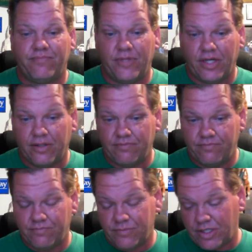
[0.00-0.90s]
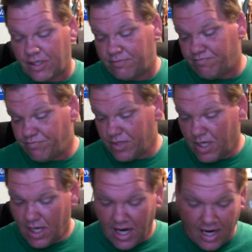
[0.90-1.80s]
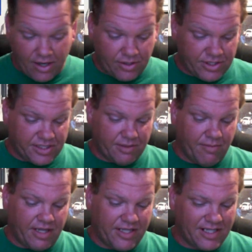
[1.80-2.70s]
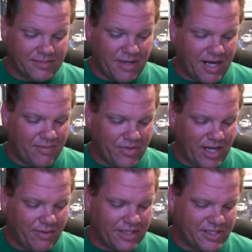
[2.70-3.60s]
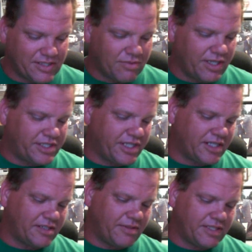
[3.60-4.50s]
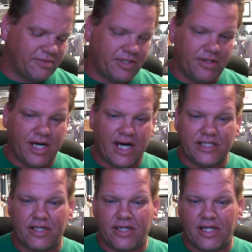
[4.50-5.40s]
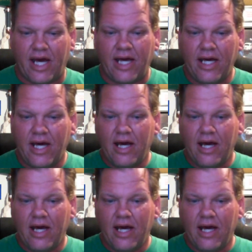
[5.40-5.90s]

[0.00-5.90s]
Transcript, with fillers: You know, so I don't know, just some of my thoughts about it. But anyways, just wanted to share some of this with you guys here today.